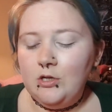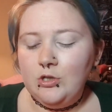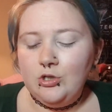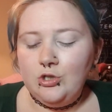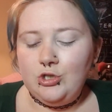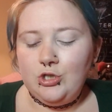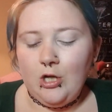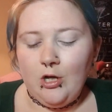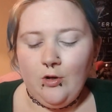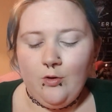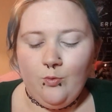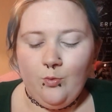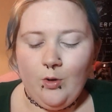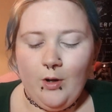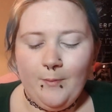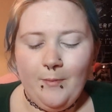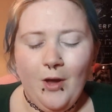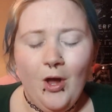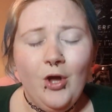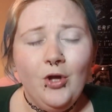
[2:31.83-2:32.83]
so
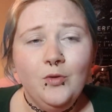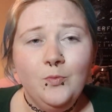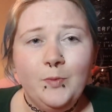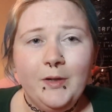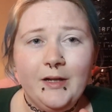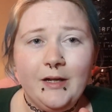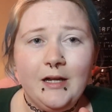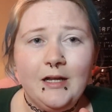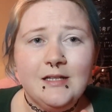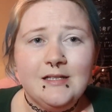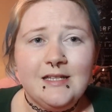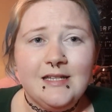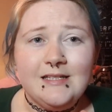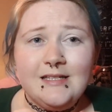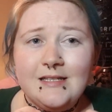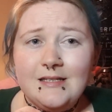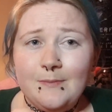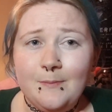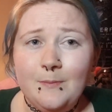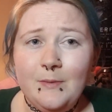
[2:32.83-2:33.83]
I'm hoping, because this
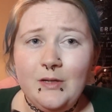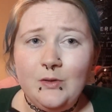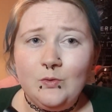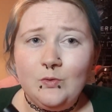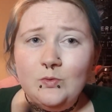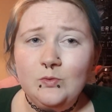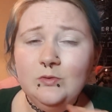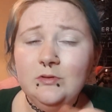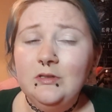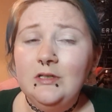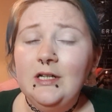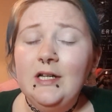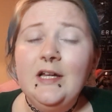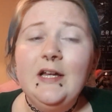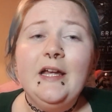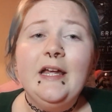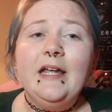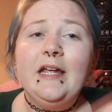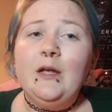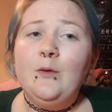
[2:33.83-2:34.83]
is a middle,
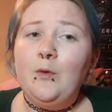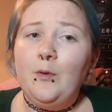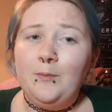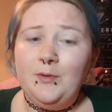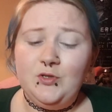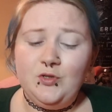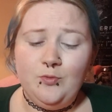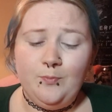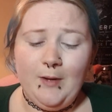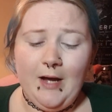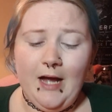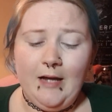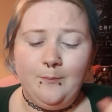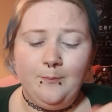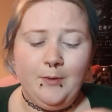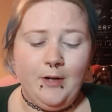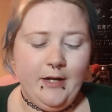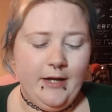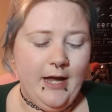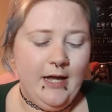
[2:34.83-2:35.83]
it won't be too bad.
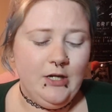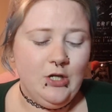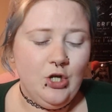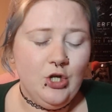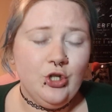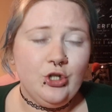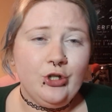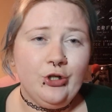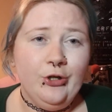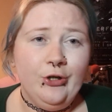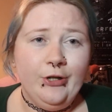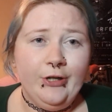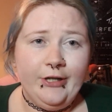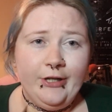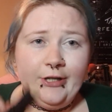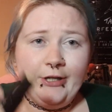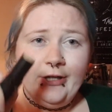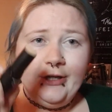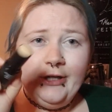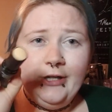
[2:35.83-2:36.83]
But I had a look
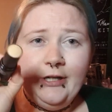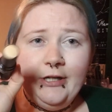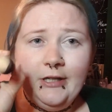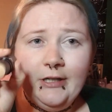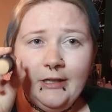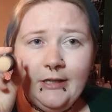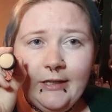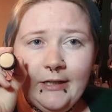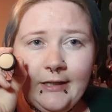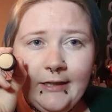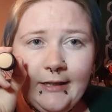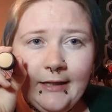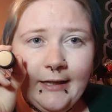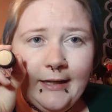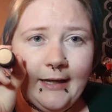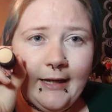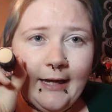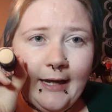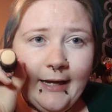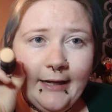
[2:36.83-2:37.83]
earlier
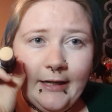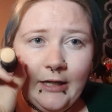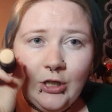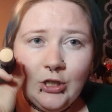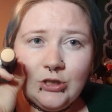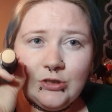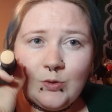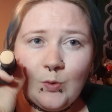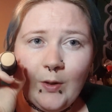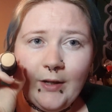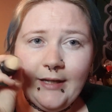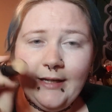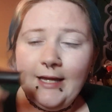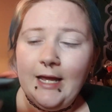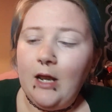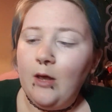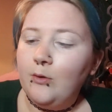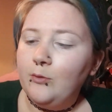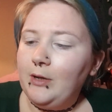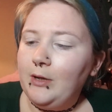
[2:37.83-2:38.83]
and it looks quite
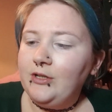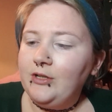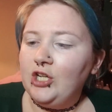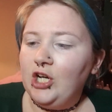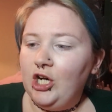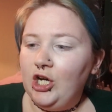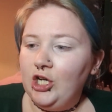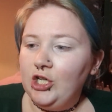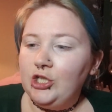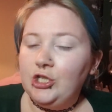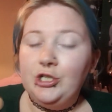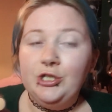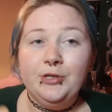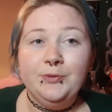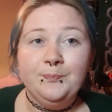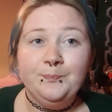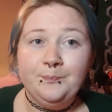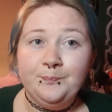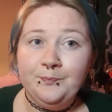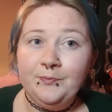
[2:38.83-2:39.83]
yellow and dark,
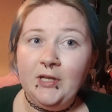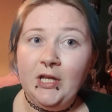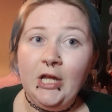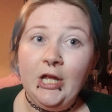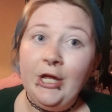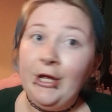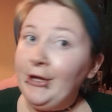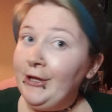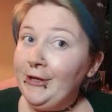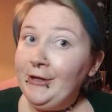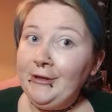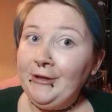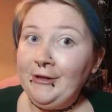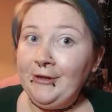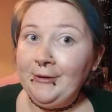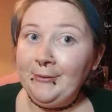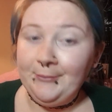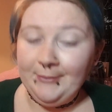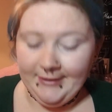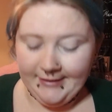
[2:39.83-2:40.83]

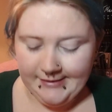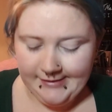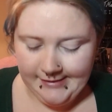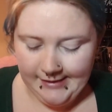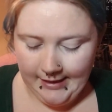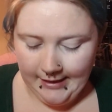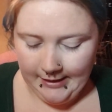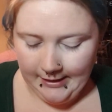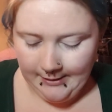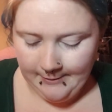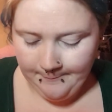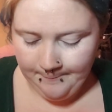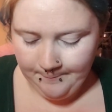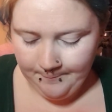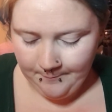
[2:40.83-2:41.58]
so we'll see.